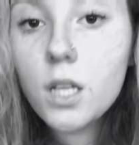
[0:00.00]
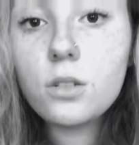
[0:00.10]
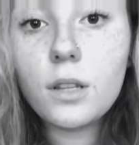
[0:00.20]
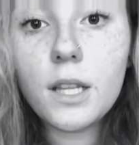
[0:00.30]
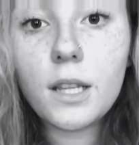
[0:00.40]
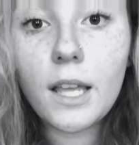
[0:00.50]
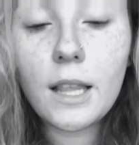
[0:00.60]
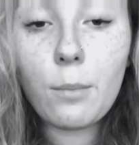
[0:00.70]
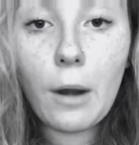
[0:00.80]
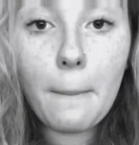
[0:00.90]
So then, like,
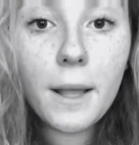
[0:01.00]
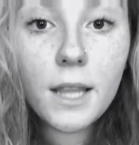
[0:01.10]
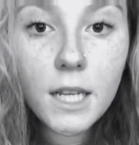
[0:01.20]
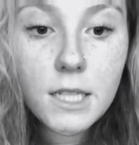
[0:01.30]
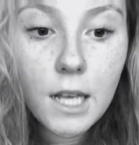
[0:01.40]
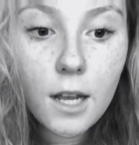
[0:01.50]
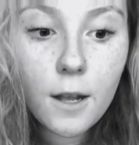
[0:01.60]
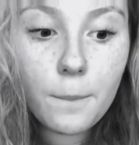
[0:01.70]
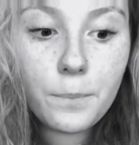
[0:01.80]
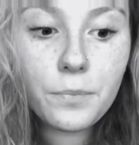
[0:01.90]
they brought my legs
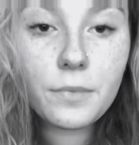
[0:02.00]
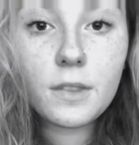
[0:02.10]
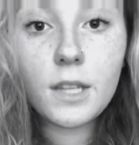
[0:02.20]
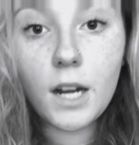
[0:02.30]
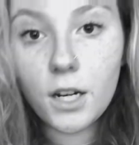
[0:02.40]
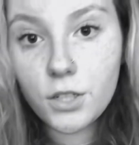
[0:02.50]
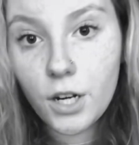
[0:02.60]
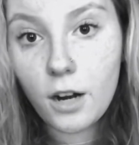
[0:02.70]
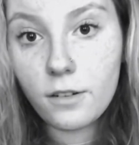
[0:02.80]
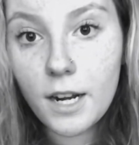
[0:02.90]
up, the doctor
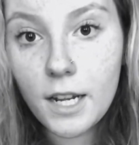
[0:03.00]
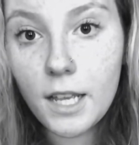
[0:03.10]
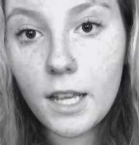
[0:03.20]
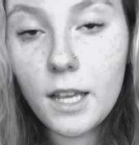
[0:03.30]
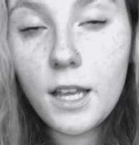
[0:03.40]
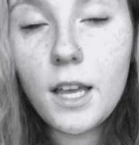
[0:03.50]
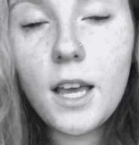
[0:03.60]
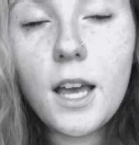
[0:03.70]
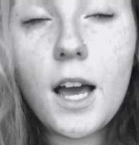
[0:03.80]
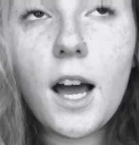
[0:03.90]
got ready,
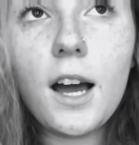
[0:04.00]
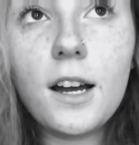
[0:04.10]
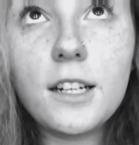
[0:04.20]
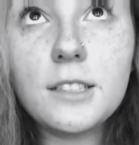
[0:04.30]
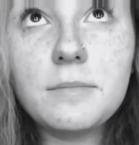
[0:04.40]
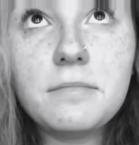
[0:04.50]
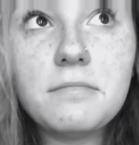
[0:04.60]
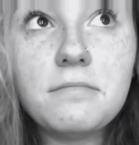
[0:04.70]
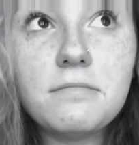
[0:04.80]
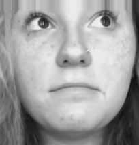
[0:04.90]

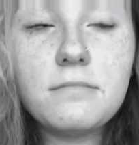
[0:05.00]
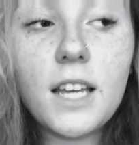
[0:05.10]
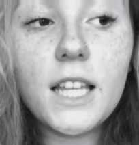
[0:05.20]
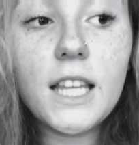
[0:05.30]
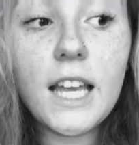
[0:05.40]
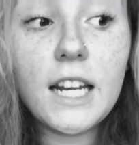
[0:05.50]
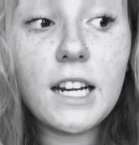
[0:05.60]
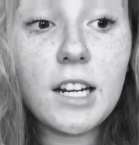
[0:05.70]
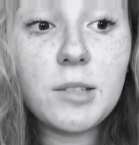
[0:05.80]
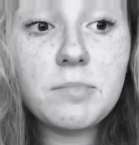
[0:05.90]
and then
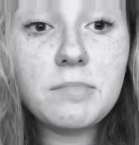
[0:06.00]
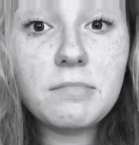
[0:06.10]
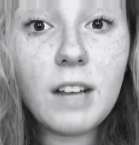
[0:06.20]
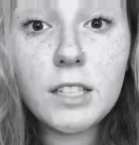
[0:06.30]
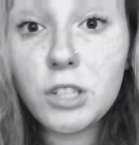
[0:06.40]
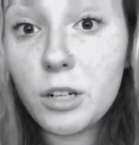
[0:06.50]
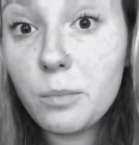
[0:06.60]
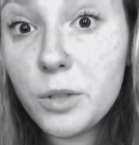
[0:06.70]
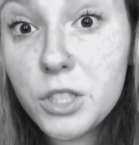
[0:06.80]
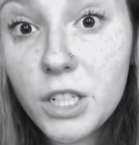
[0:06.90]
I
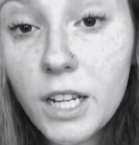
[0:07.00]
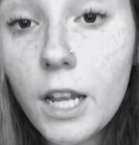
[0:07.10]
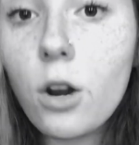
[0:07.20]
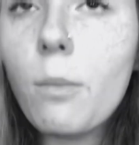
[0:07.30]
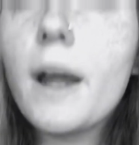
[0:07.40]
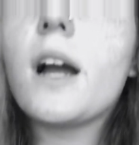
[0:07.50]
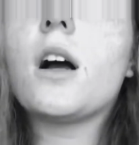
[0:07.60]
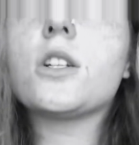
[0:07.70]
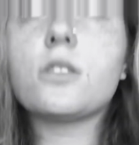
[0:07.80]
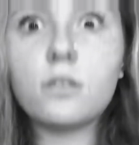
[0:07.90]
started pushing, and oh my
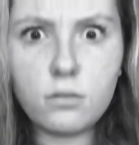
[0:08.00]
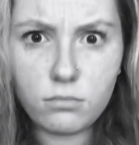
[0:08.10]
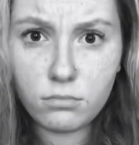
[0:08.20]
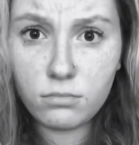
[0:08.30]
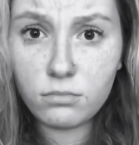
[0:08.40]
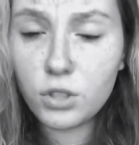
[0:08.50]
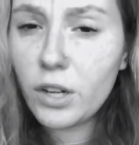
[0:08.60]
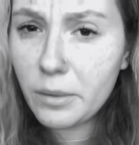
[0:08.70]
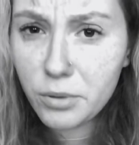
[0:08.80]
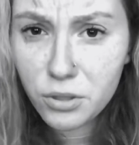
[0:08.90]
gosh, you
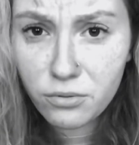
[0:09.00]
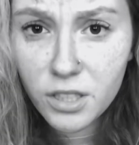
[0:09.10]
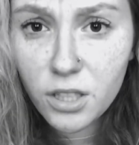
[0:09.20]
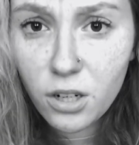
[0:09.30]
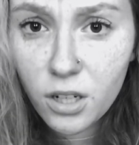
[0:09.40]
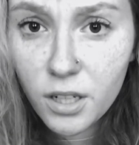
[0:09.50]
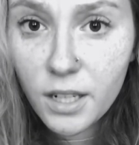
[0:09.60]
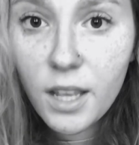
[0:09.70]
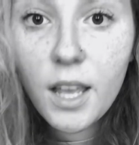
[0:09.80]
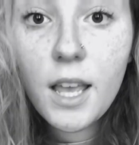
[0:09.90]
gotta push really hard,
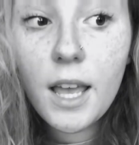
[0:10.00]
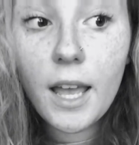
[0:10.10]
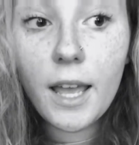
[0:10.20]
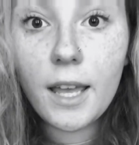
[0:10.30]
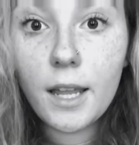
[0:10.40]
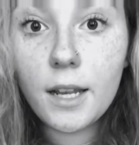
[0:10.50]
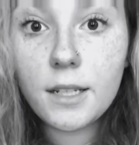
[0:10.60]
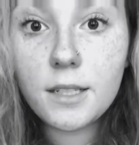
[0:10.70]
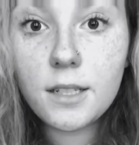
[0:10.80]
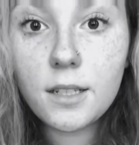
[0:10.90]

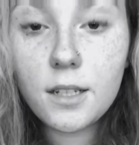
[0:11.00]
and